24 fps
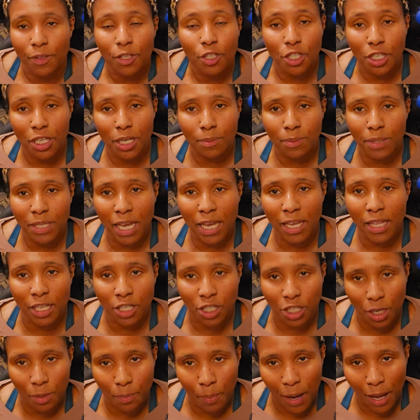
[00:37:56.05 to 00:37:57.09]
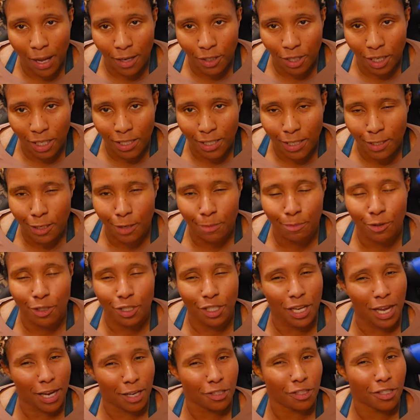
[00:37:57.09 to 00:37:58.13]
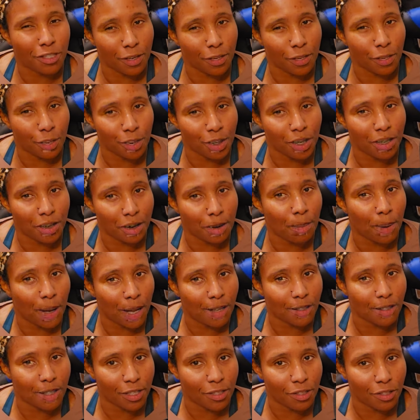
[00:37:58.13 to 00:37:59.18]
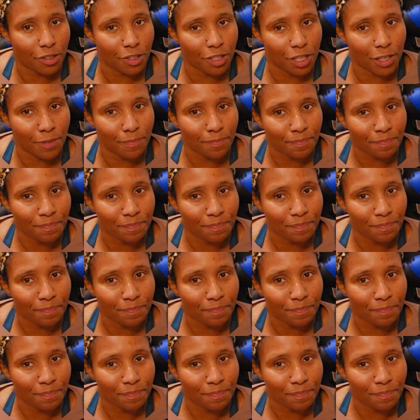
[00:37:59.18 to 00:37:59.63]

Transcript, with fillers: She keeps saying that she apologized to Jen, but she actually never really did apologize to Jen.